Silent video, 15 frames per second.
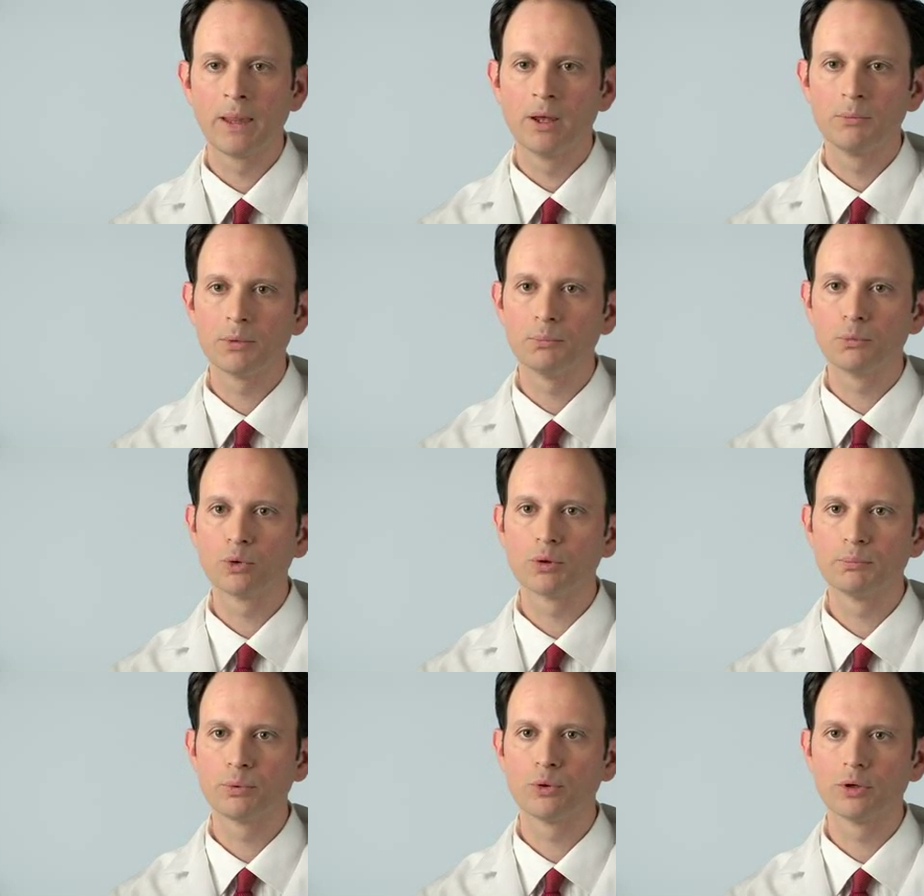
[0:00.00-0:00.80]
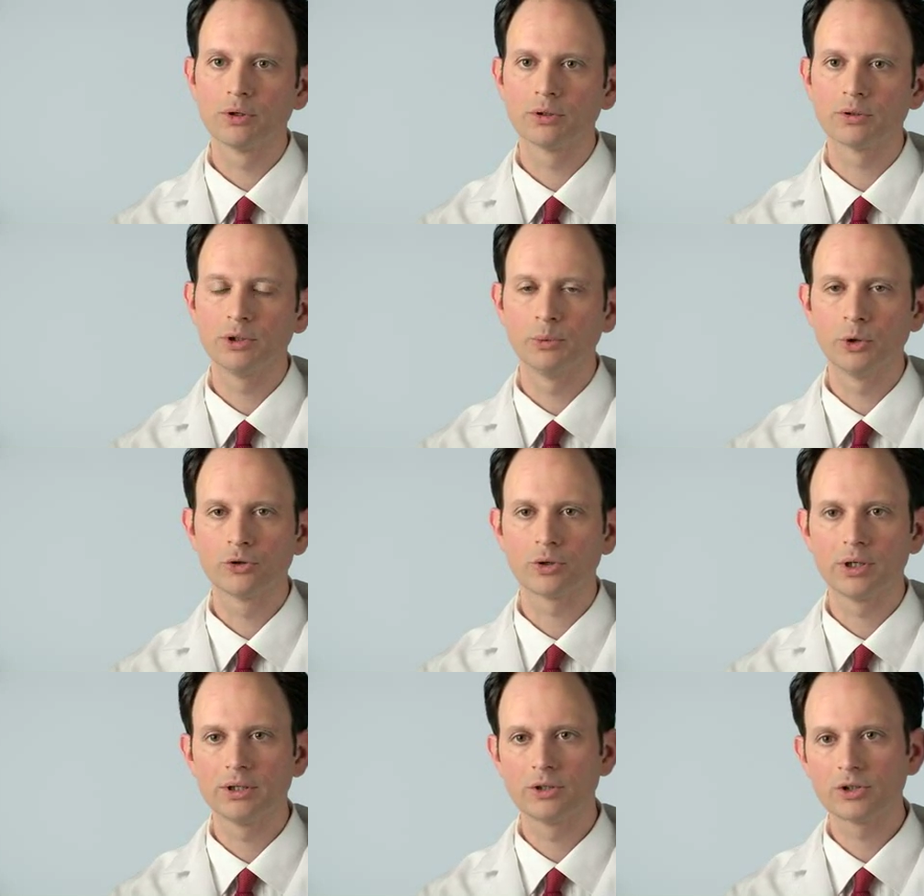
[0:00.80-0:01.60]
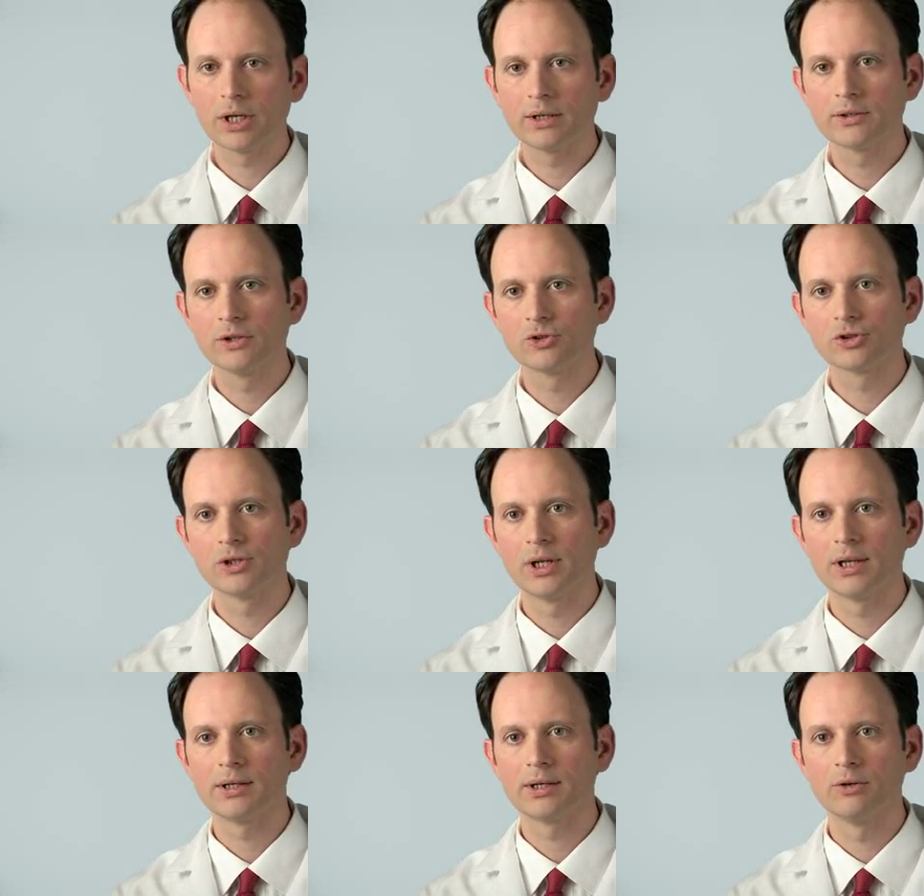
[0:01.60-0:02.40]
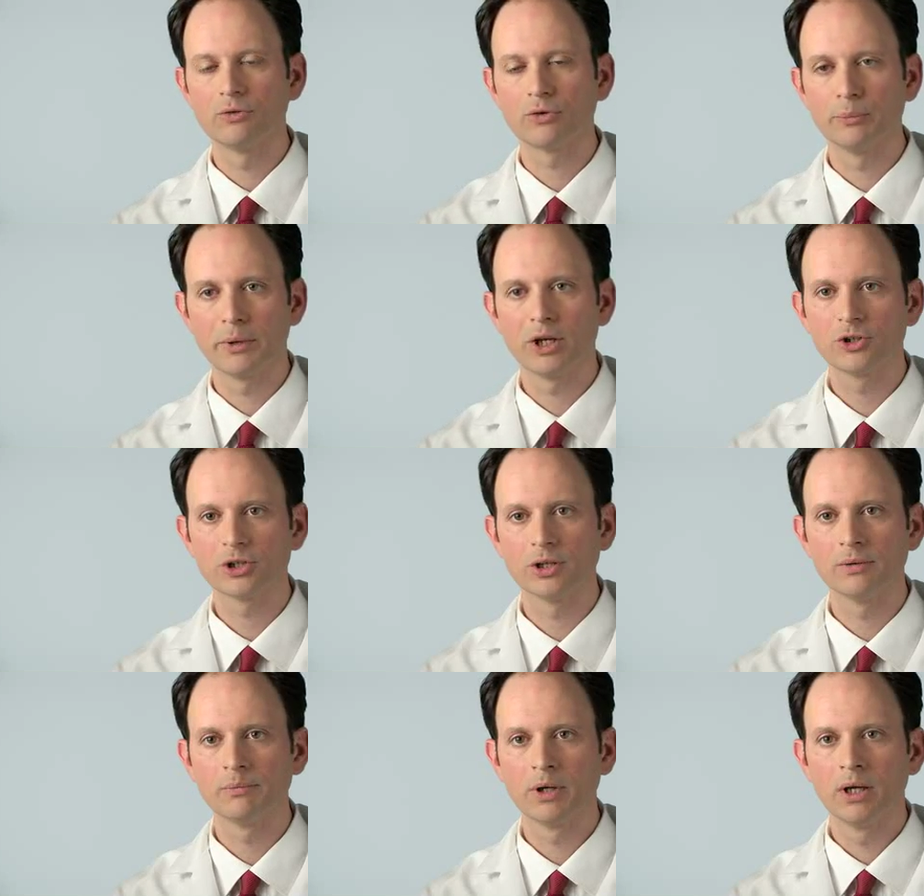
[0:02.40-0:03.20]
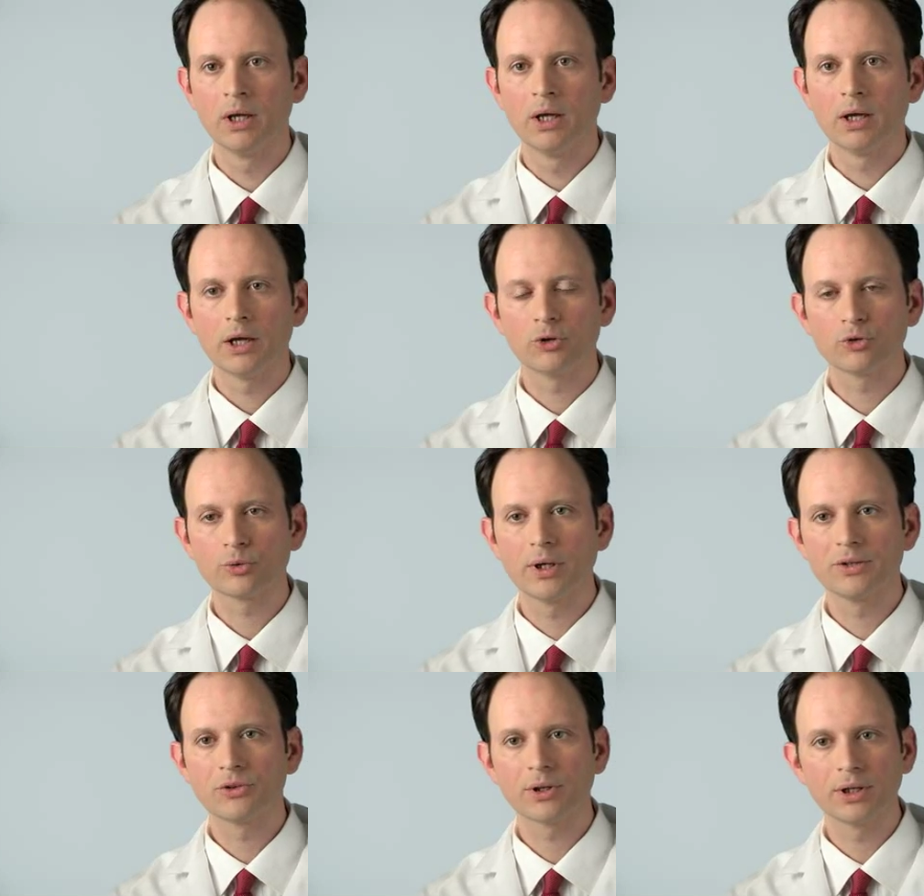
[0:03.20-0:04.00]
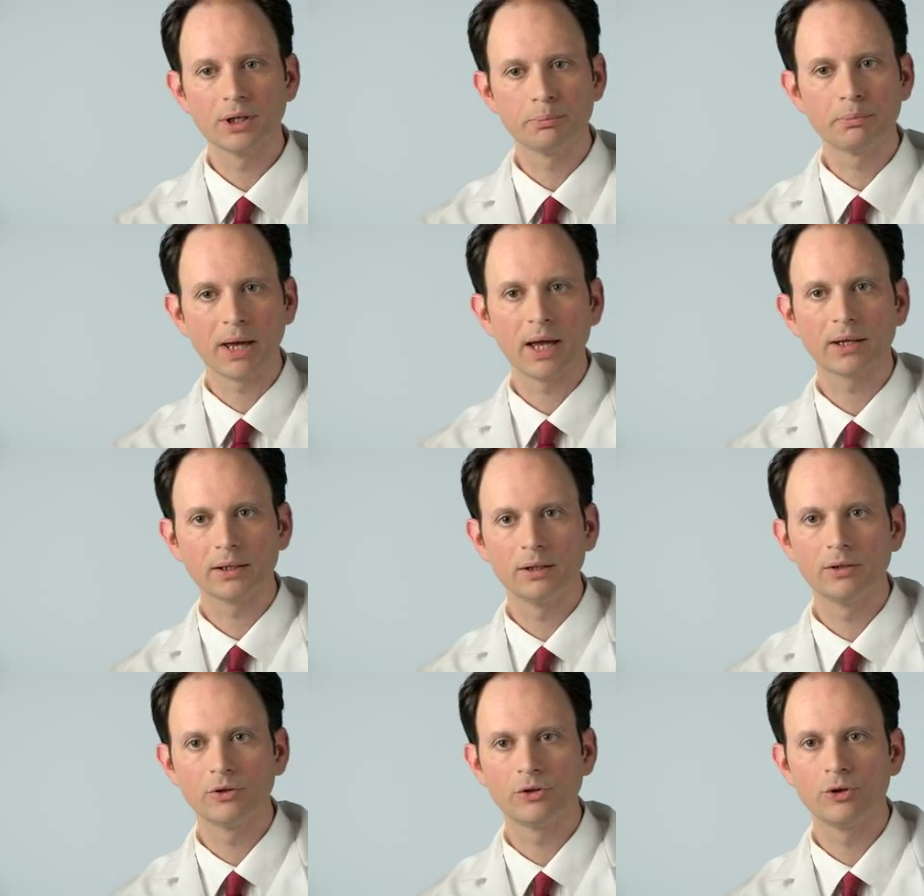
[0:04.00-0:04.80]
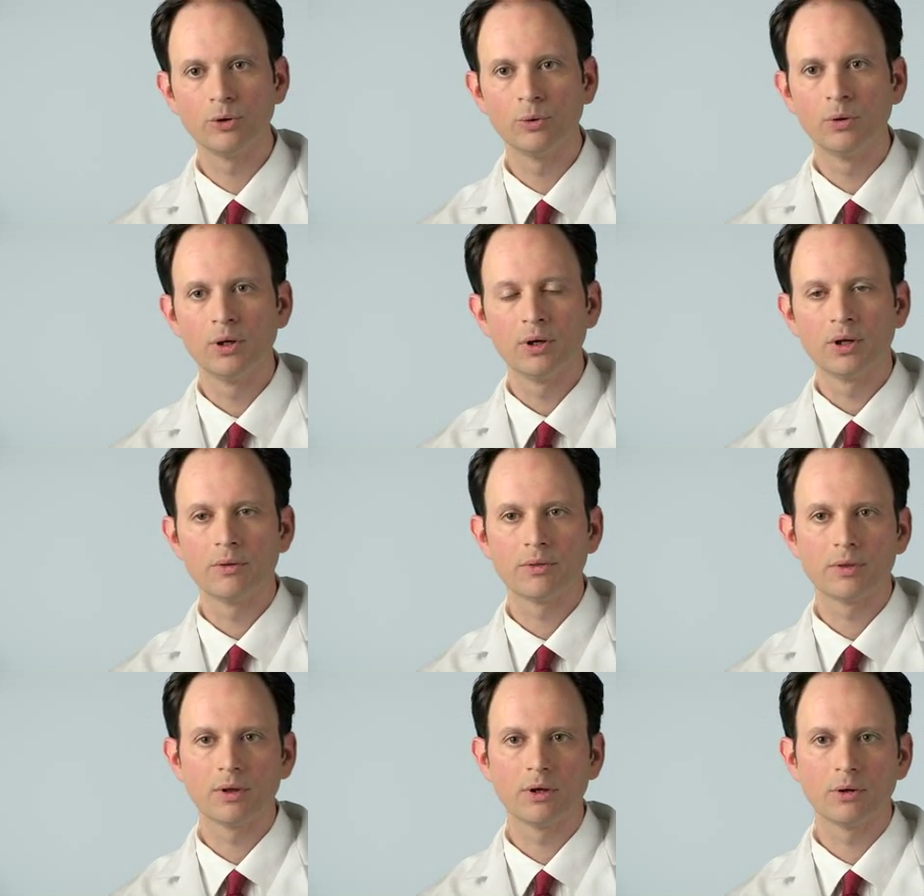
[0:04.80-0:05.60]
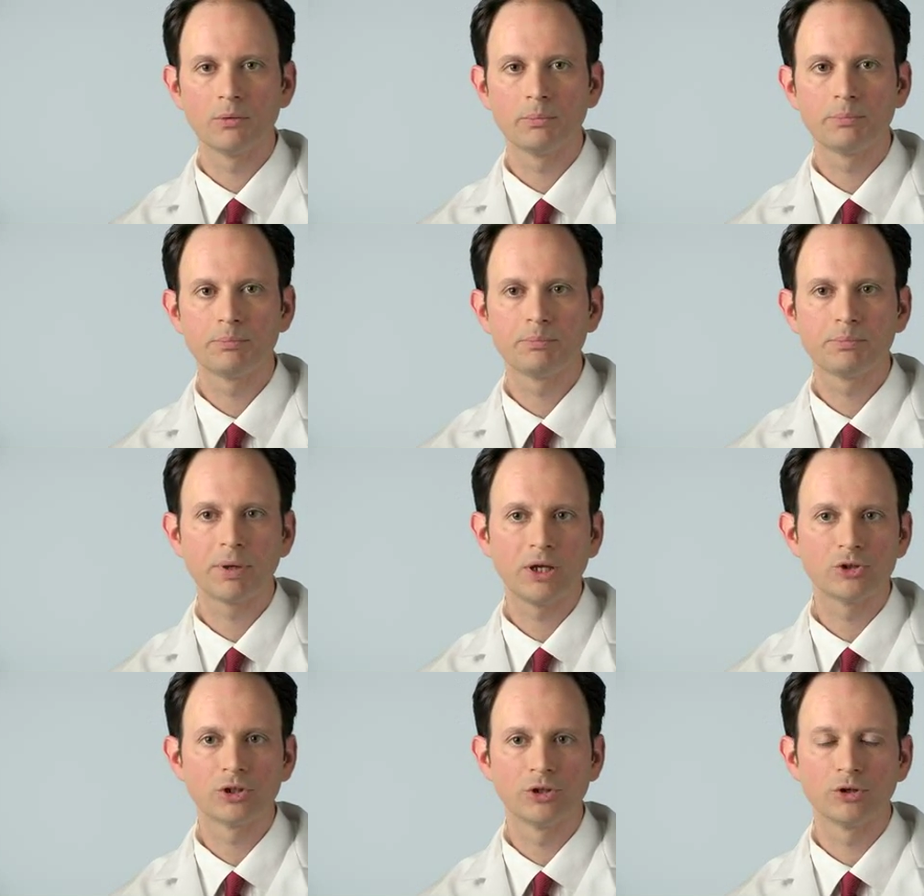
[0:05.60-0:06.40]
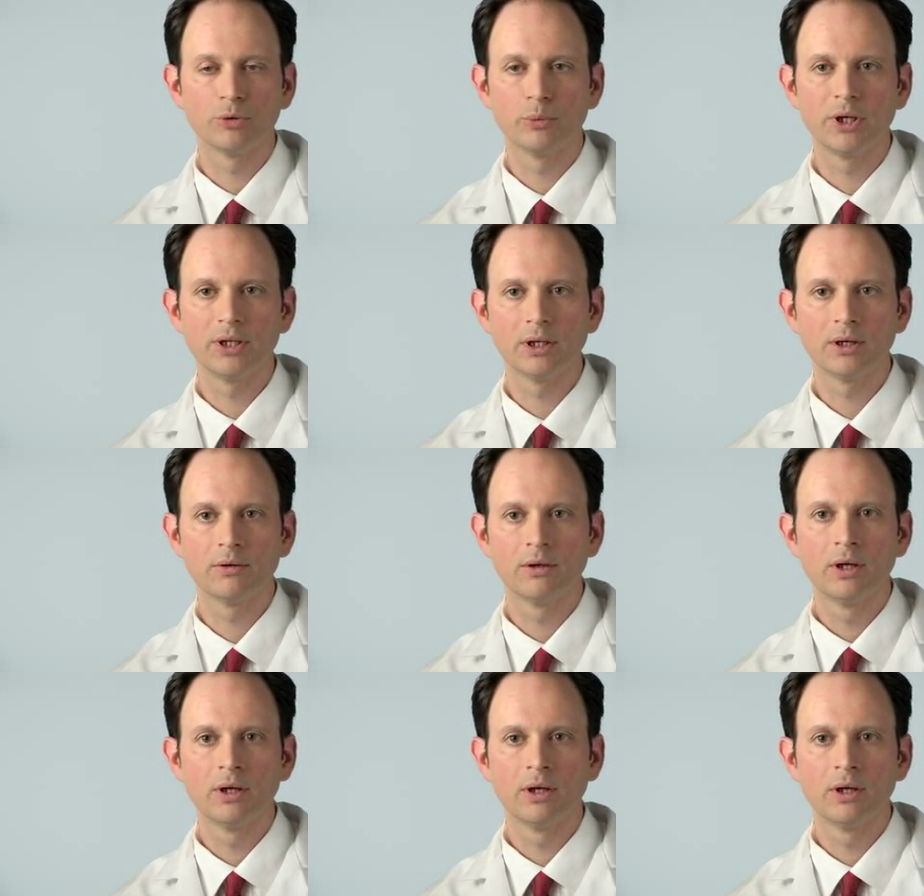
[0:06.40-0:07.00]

But more importantly, we're trying to take this genetic information and translate it back into the patient arena.